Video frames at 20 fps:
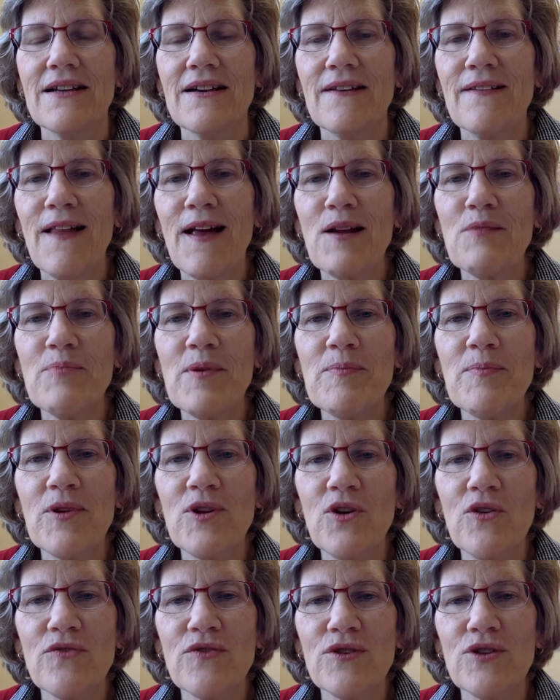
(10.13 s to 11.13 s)
A lot of
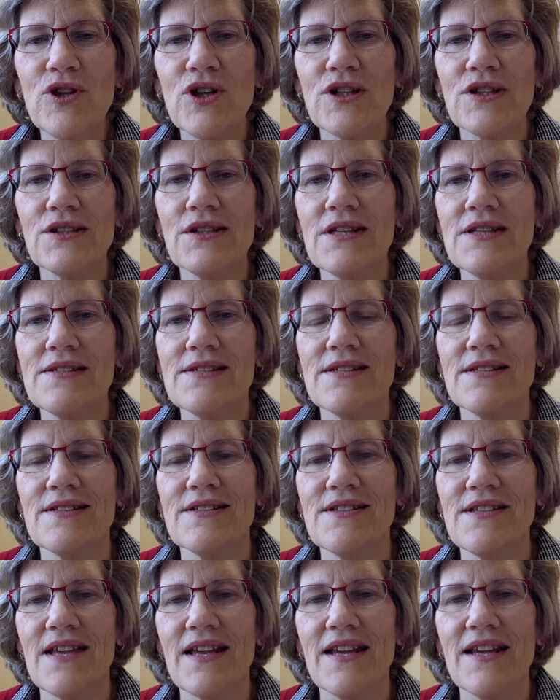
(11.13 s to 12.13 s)
people overlook
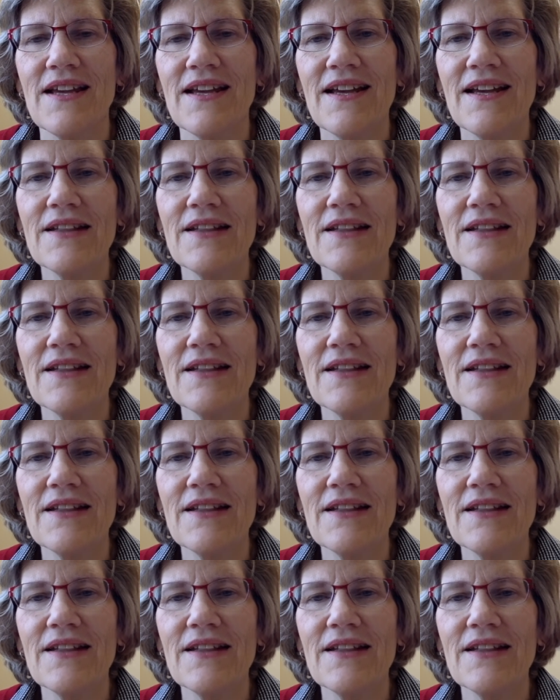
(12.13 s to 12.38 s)
decency,